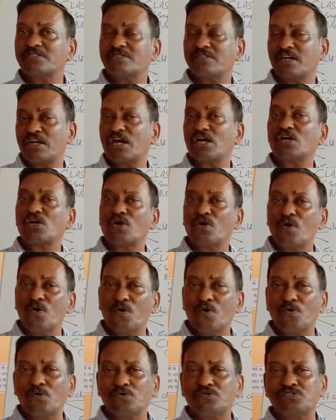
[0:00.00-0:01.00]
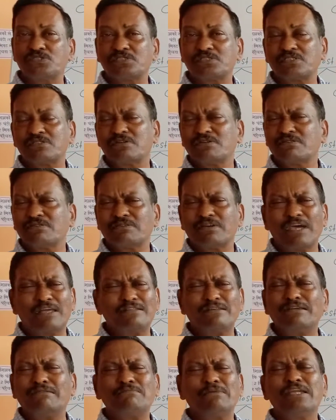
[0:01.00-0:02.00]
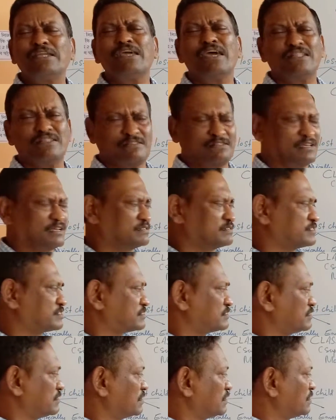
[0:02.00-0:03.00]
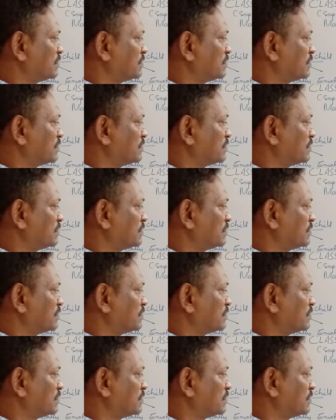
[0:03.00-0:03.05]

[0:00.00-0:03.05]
there are clothes, and there are many other things.